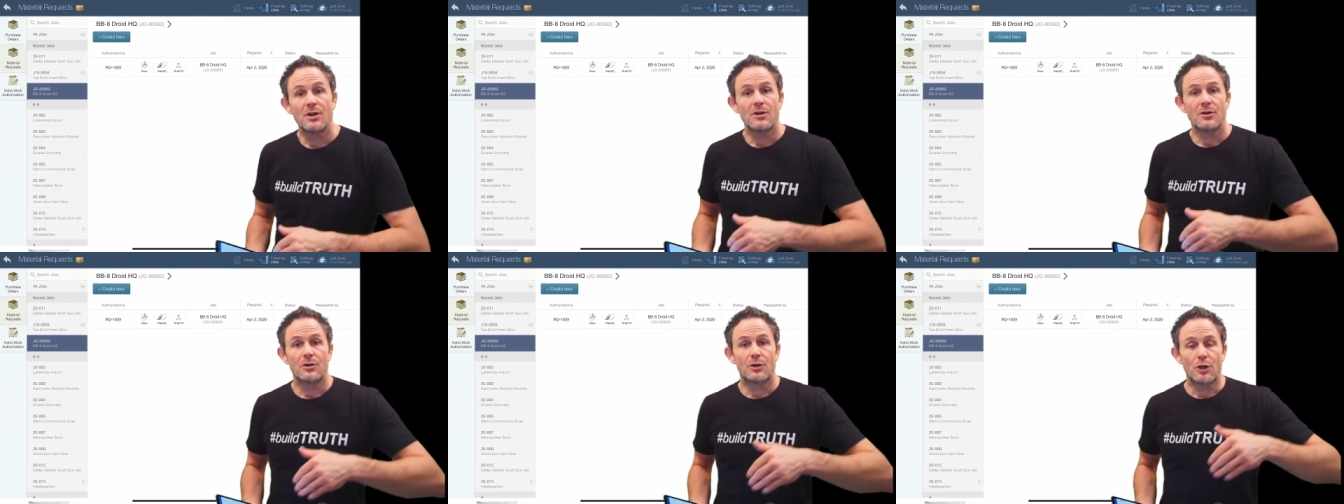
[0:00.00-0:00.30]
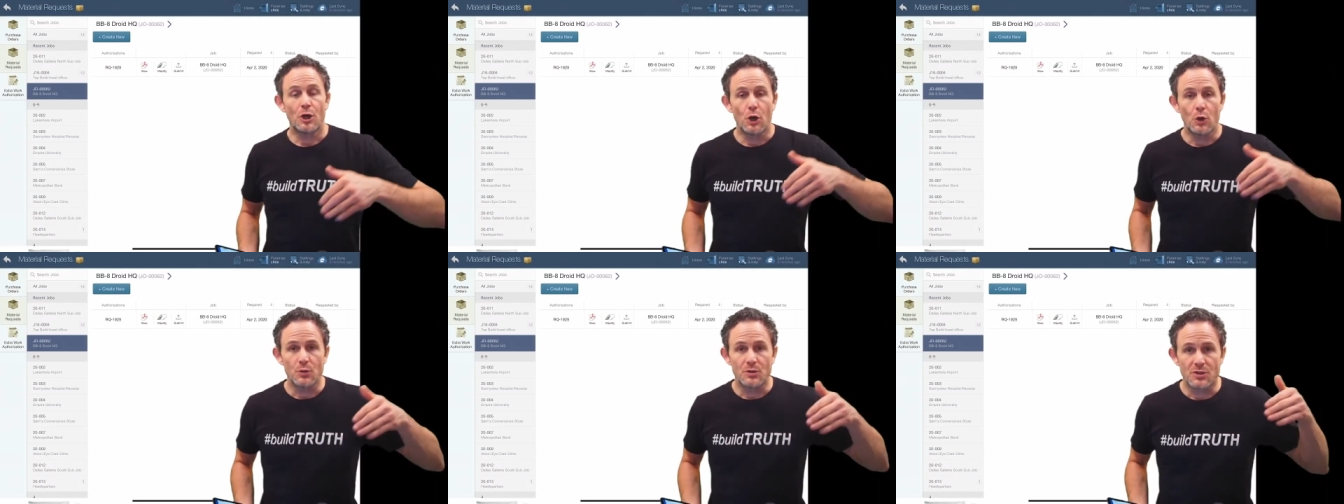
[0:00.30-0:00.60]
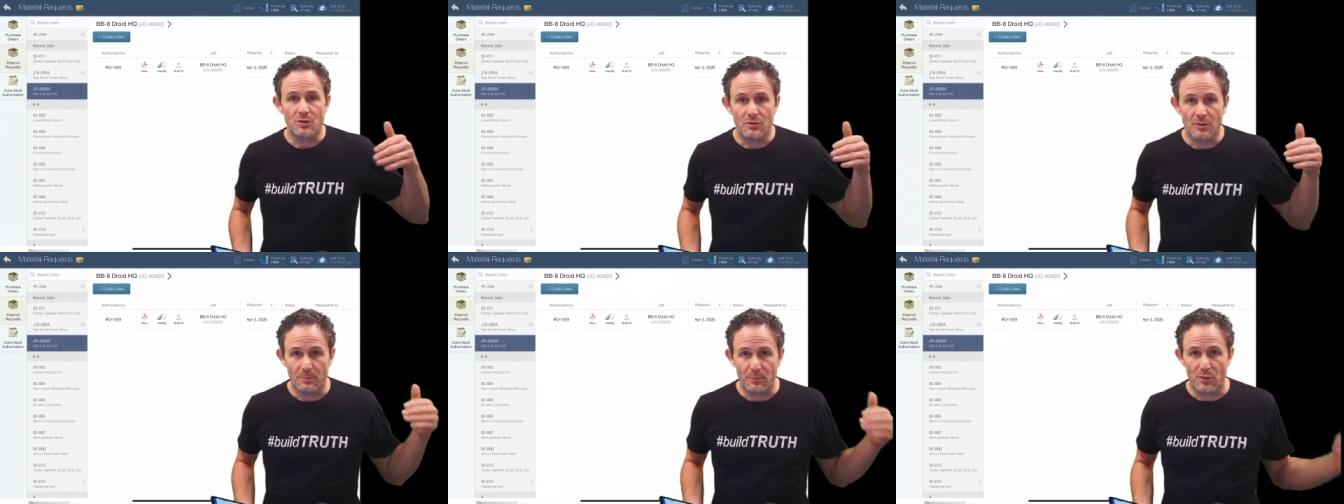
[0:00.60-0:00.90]
go to
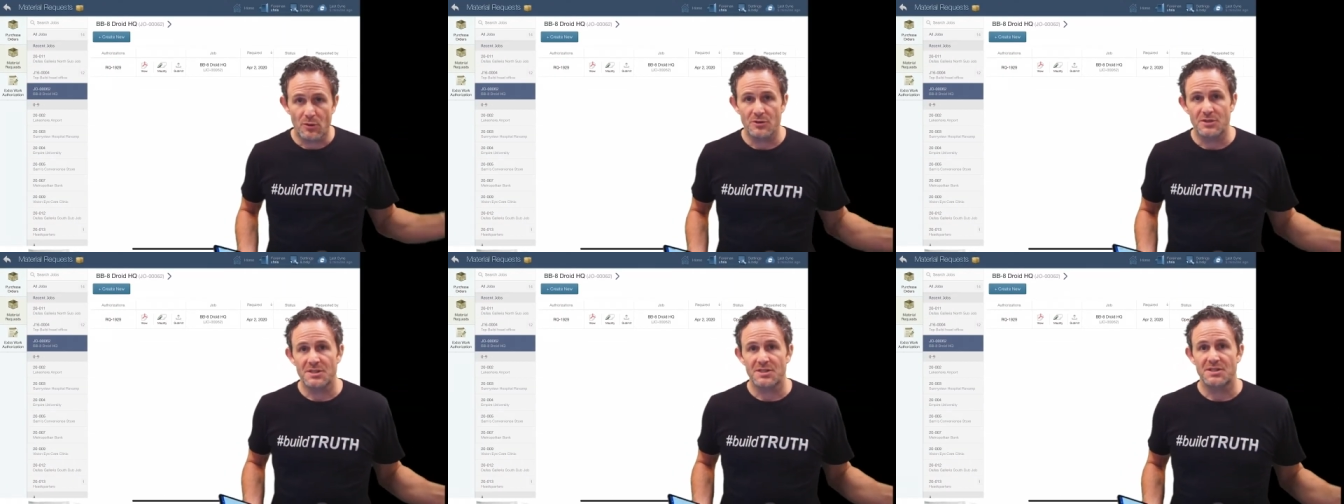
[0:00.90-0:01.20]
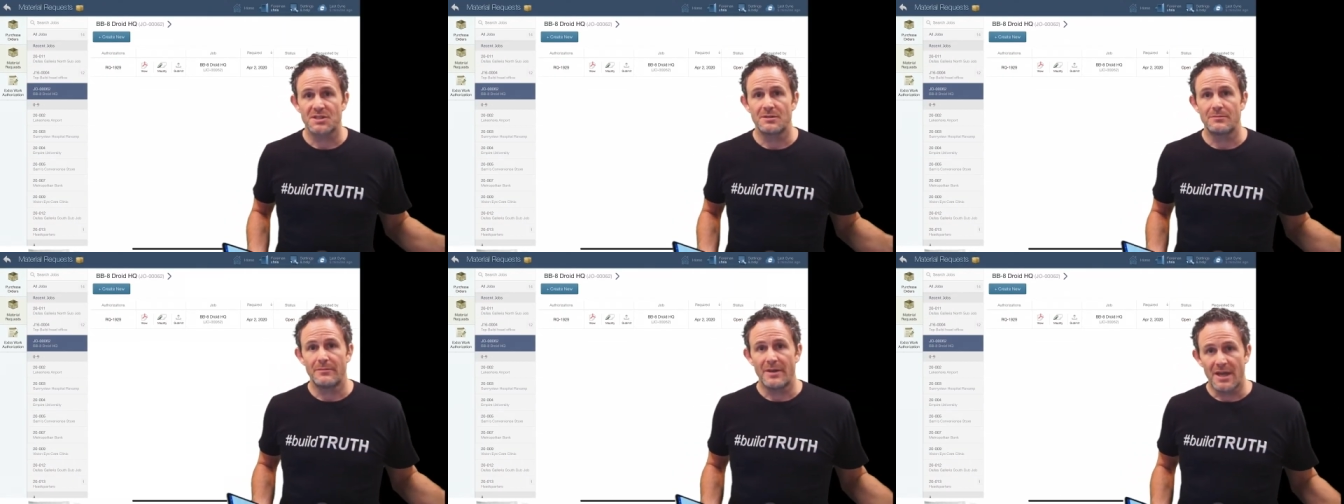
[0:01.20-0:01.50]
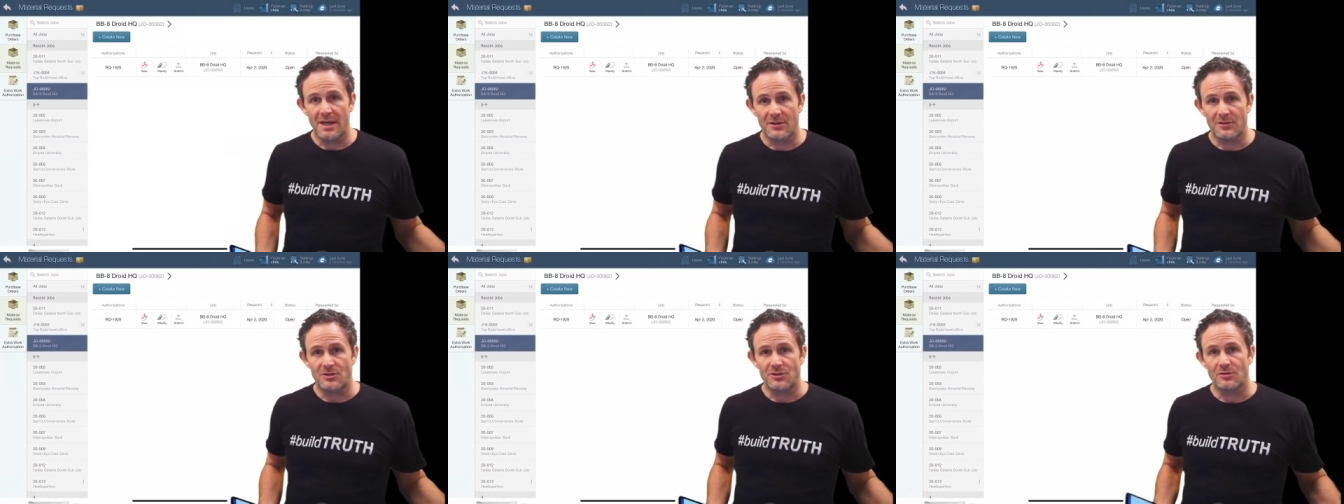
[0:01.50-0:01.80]
the purchasing
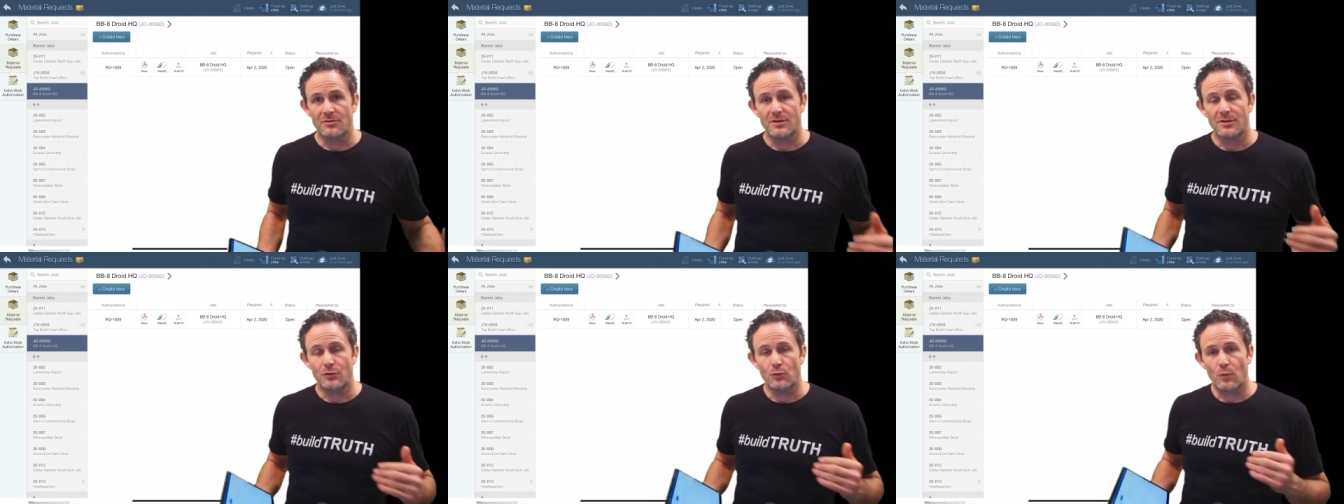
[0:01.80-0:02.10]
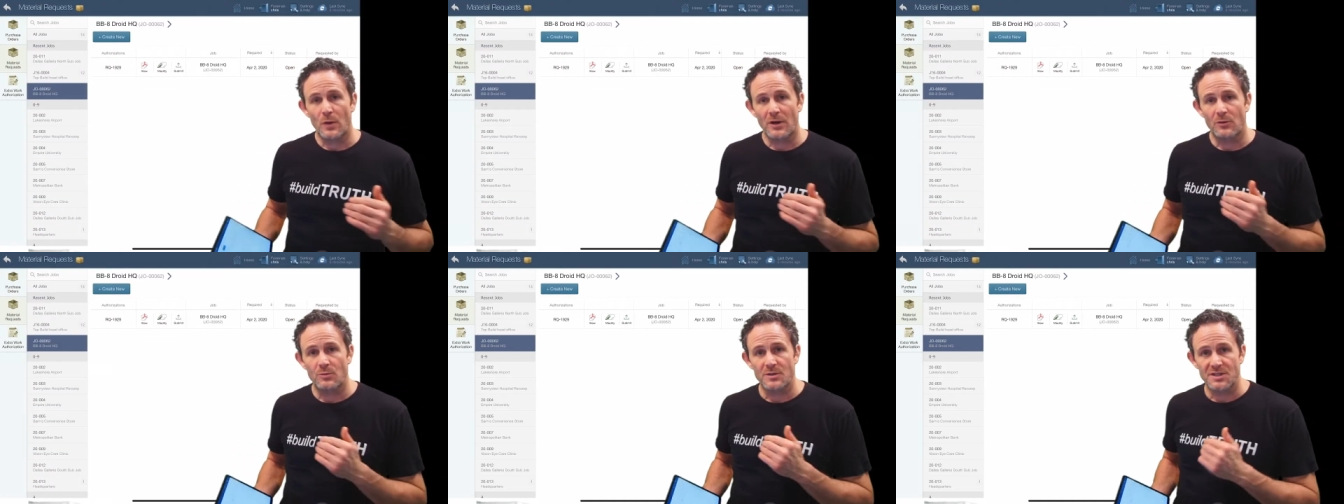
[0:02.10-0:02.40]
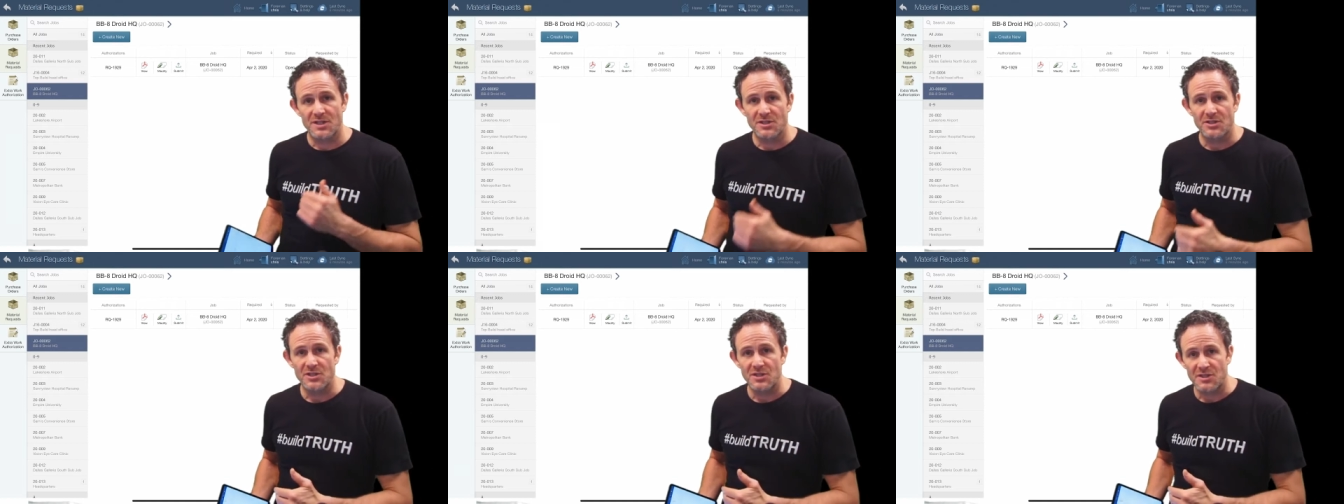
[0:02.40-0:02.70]
manager in the
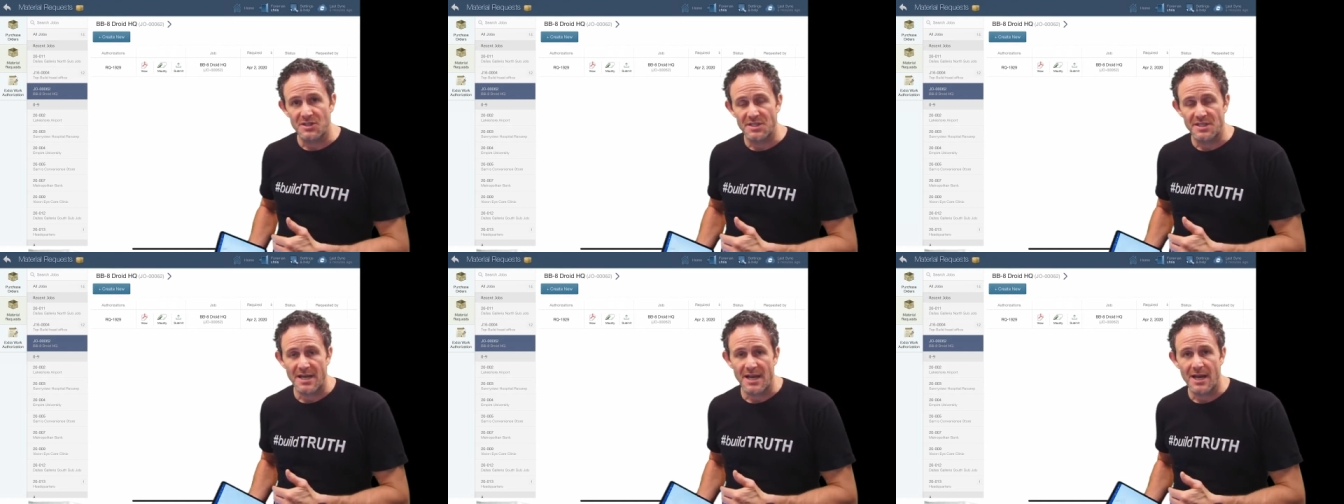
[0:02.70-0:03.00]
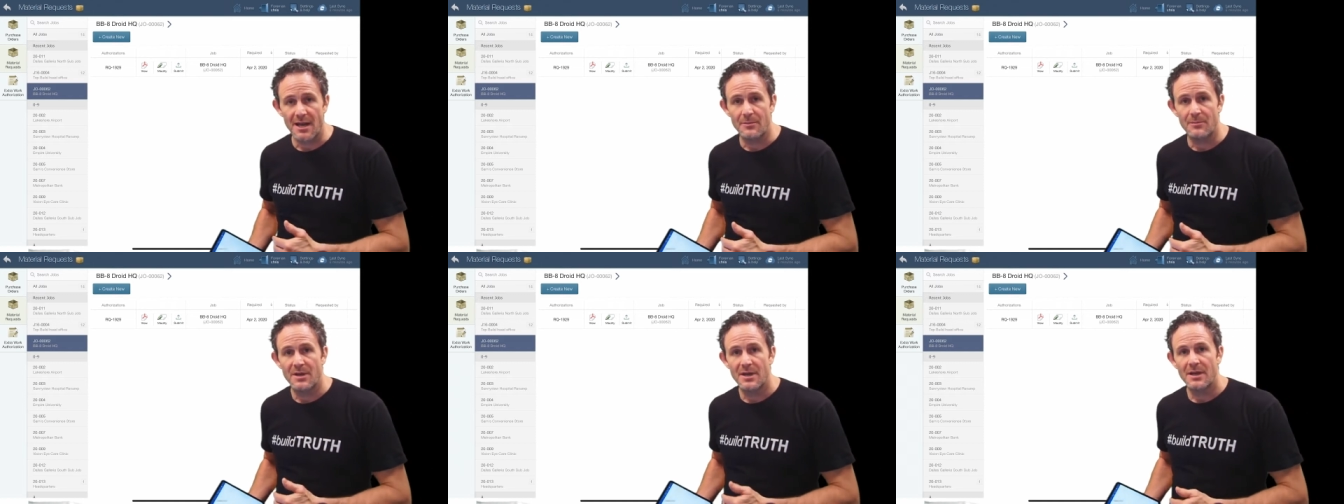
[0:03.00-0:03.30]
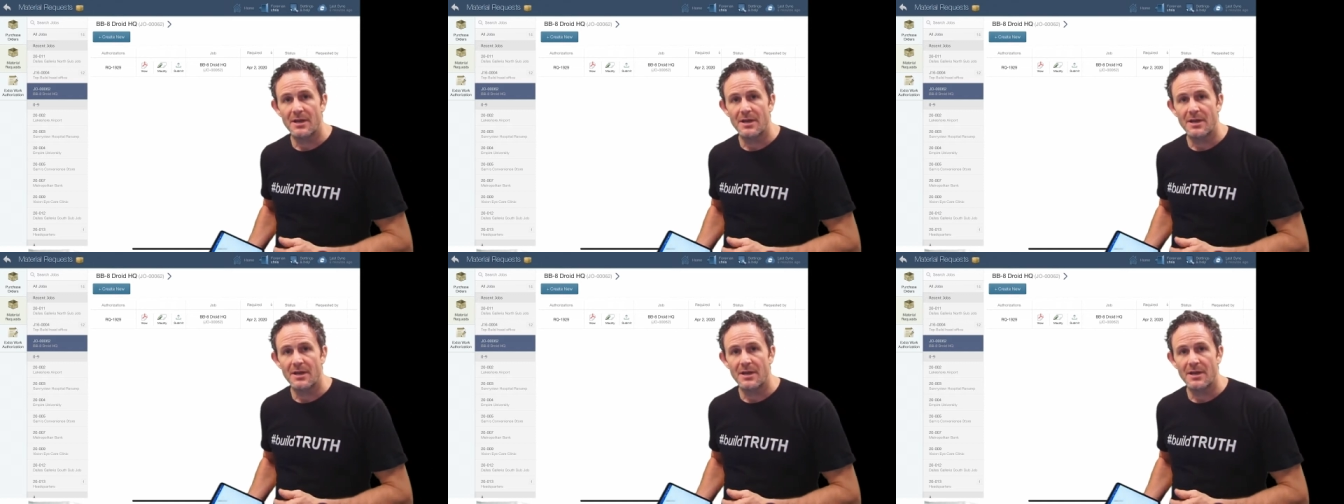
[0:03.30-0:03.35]
requisitions tab